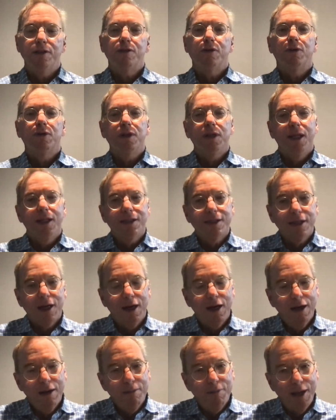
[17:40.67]
So it's
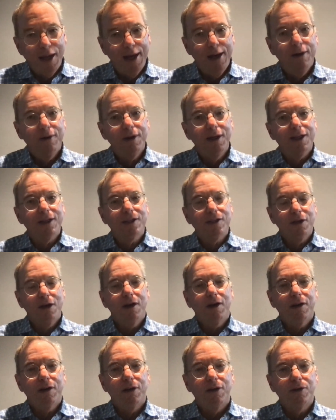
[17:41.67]
time now to get
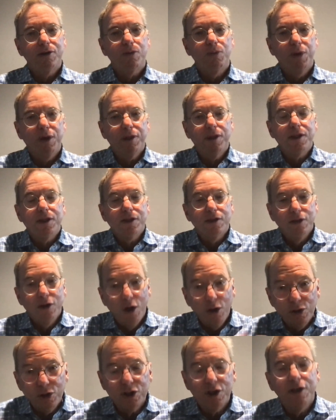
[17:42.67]
started on those with this
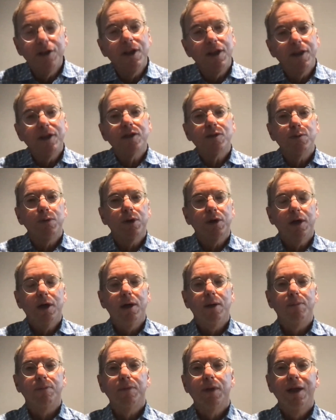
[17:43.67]
notion that this will
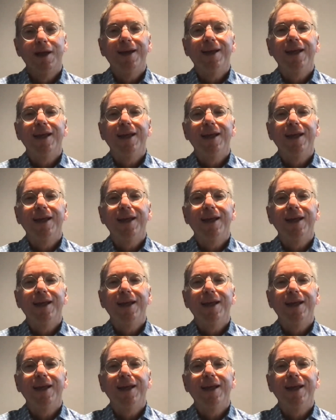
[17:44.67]
come.